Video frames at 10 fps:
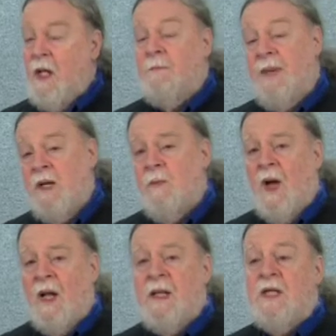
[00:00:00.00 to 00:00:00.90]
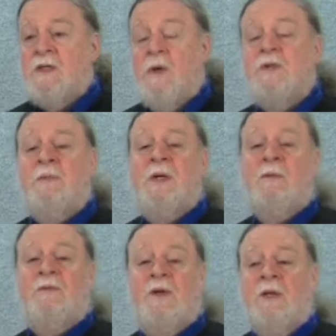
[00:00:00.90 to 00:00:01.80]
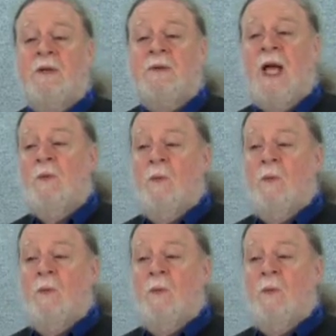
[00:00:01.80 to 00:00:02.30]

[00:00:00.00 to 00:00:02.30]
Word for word: Meanwhile, it's also been revealed that